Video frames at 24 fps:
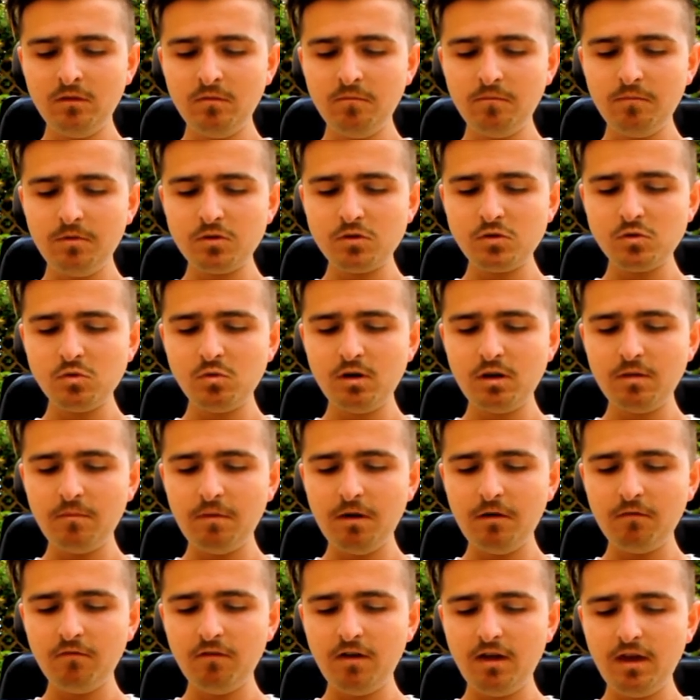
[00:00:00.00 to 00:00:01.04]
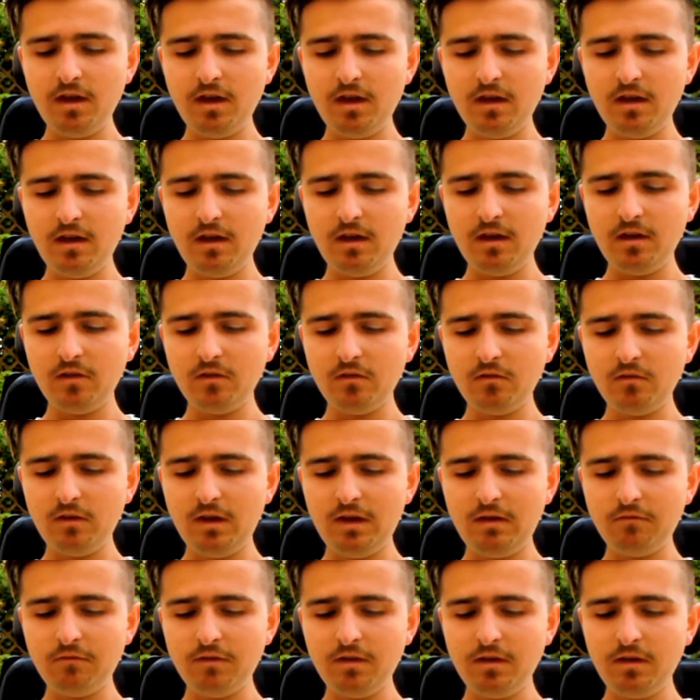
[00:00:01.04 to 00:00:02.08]
But surely my right to
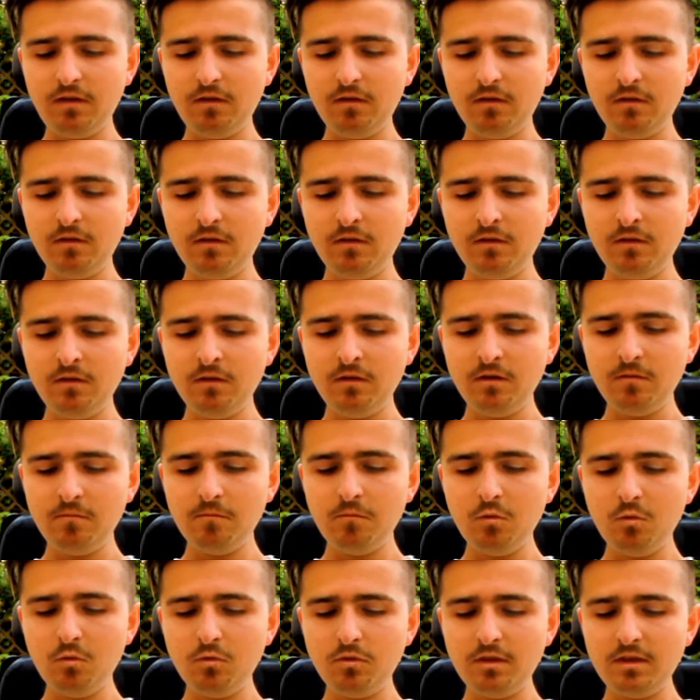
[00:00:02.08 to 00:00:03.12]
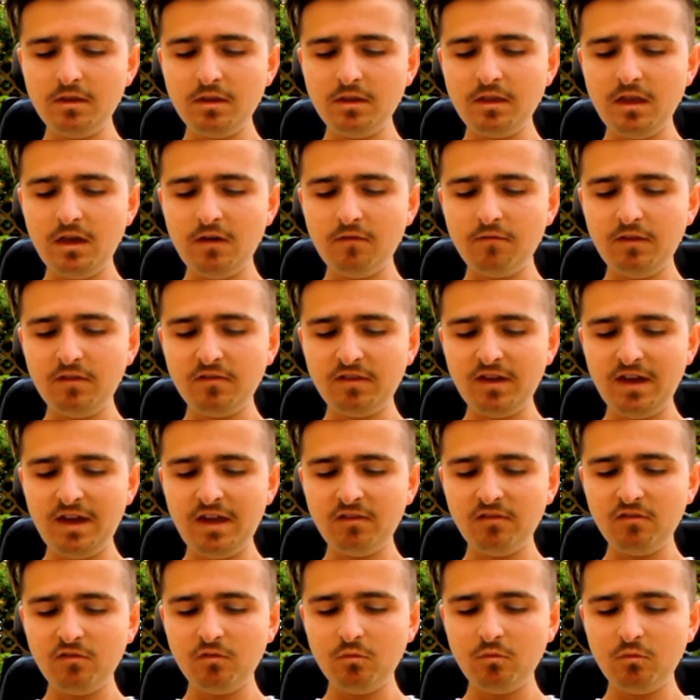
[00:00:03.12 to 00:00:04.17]
having more than enough is
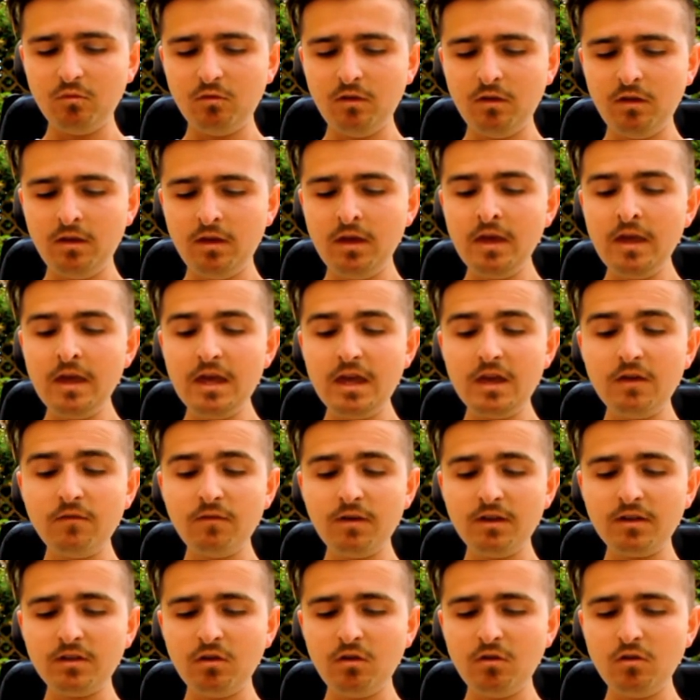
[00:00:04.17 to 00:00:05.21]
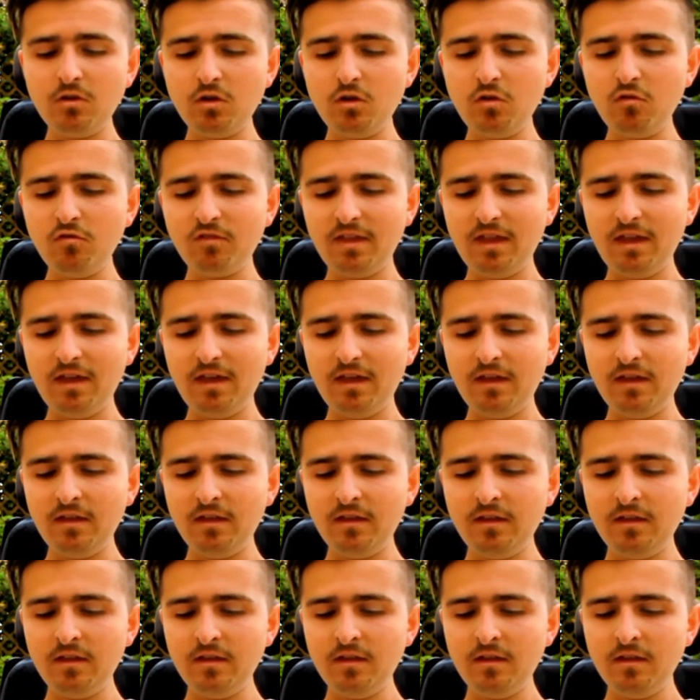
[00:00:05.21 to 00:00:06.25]
cancelled if I don't use that
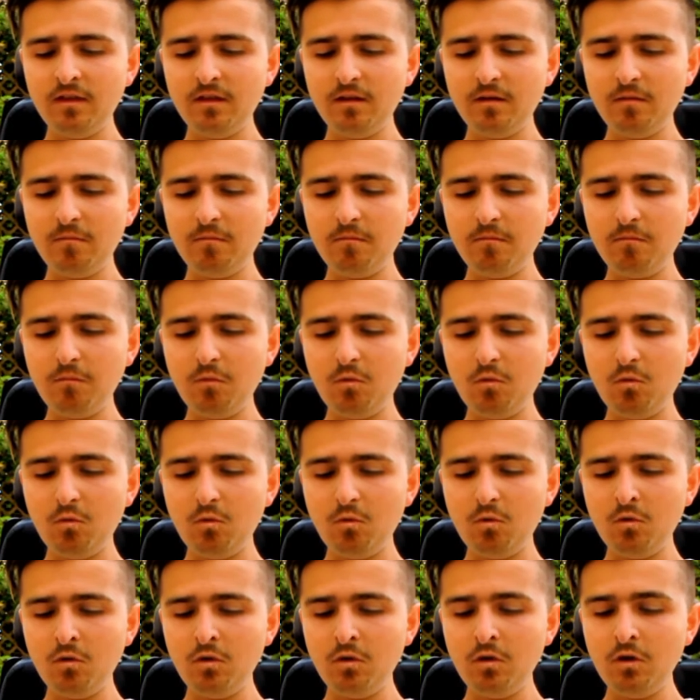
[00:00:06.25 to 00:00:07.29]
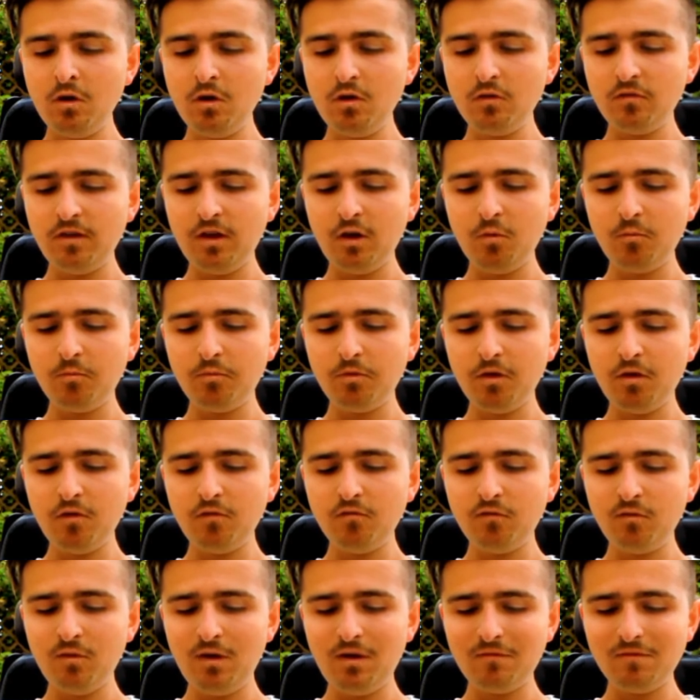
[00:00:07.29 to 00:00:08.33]
more to help
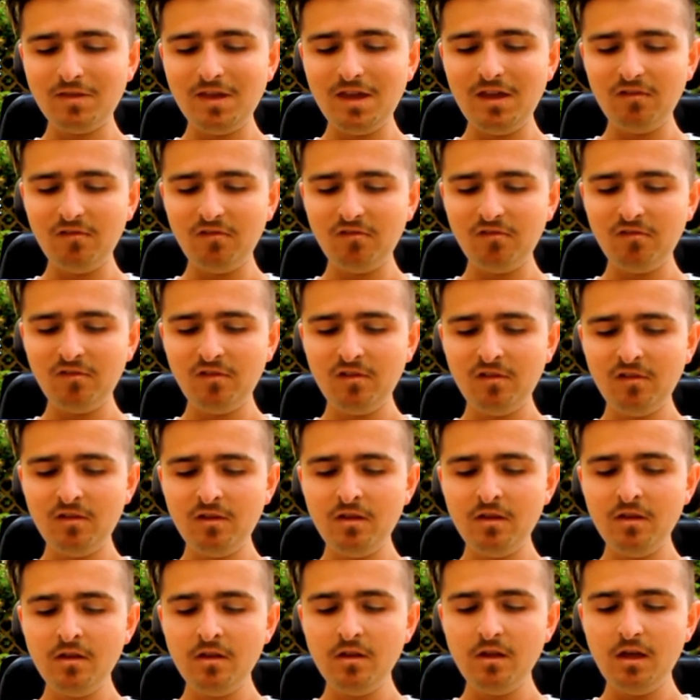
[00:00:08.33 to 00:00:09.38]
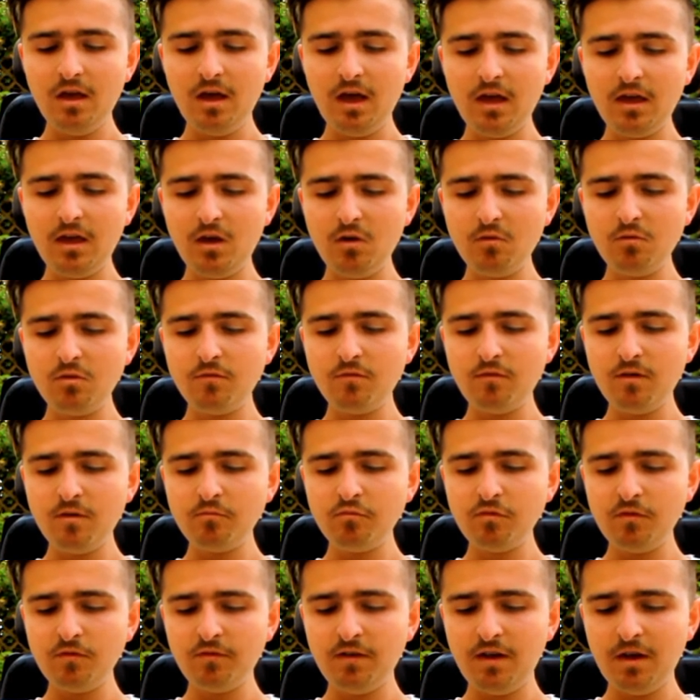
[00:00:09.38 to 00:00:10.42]
those who have less. I owe the very
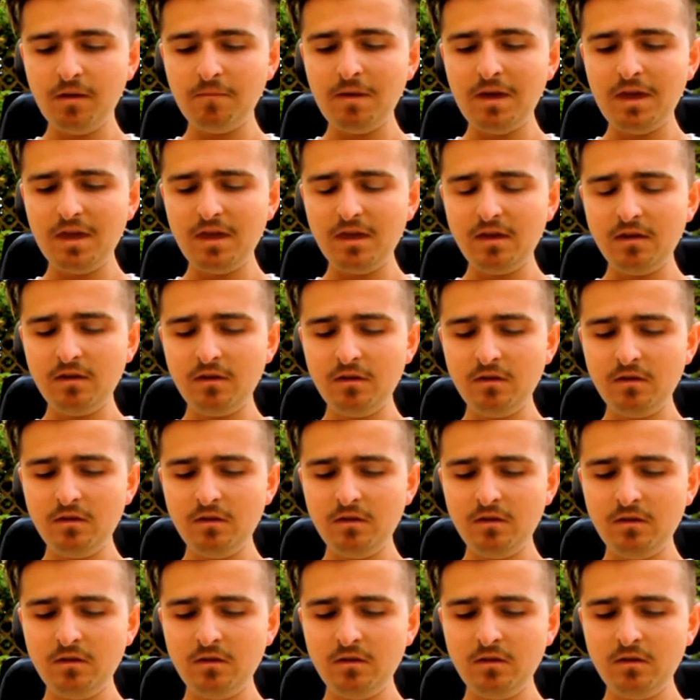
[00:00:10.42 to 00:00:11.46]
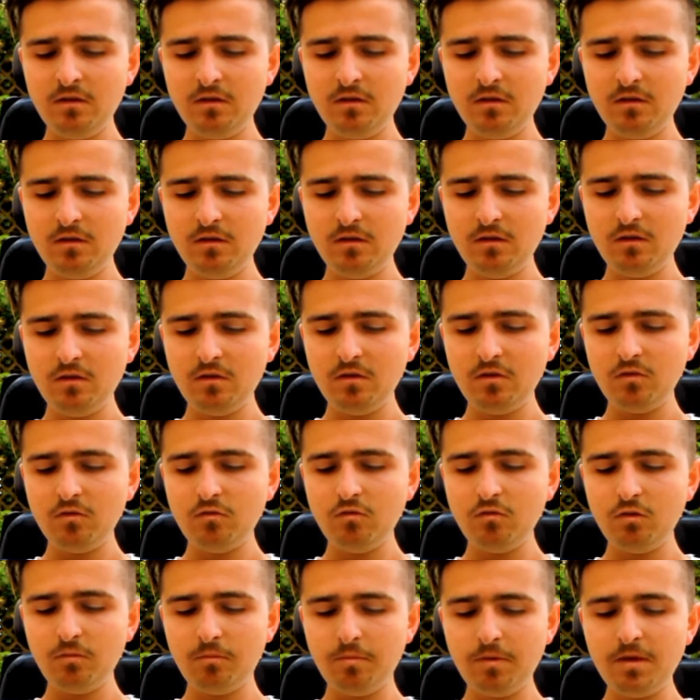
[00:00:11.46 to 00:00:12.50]
profit I make
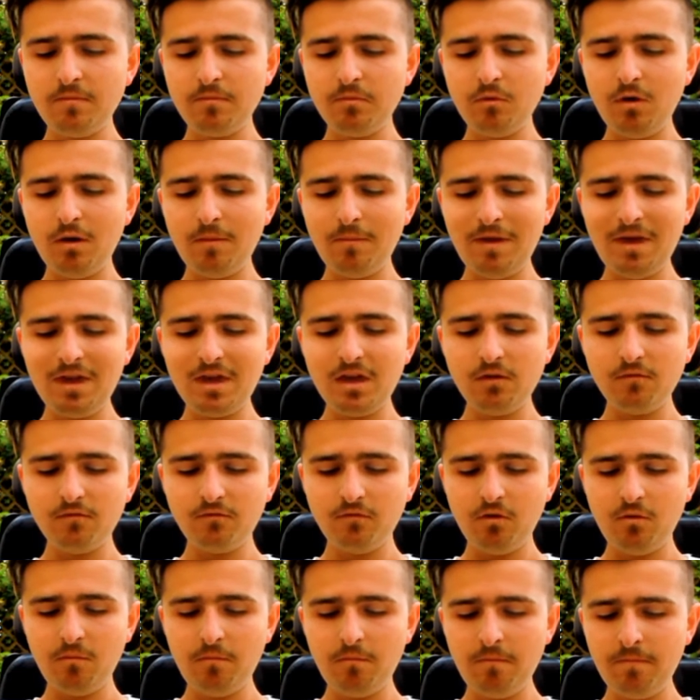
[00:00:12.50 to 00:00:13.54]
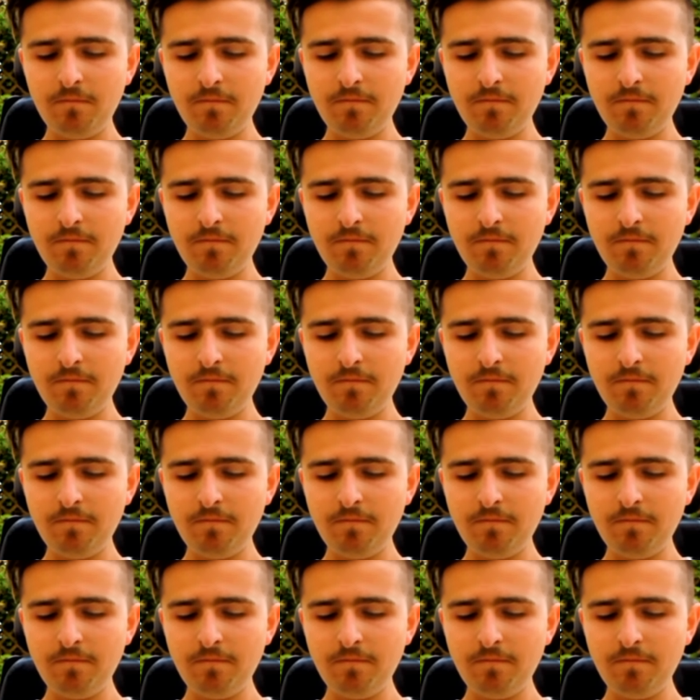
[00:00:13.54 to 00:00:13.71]
to the people I make it from.